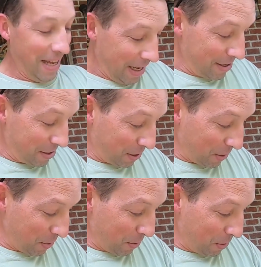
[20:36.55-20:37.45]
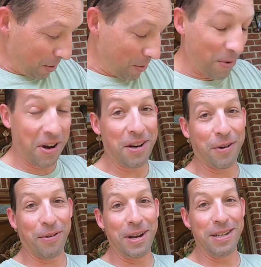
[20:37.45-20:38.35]
into the new
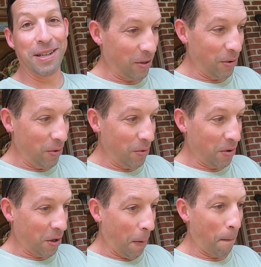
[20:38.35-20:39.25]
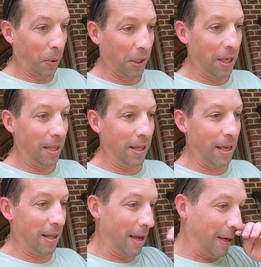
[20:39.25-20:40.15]
concrete to
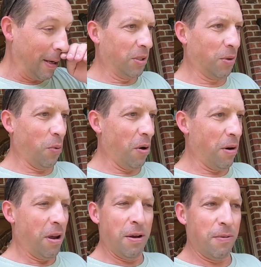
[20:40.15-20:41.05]
completely, like, what's the word?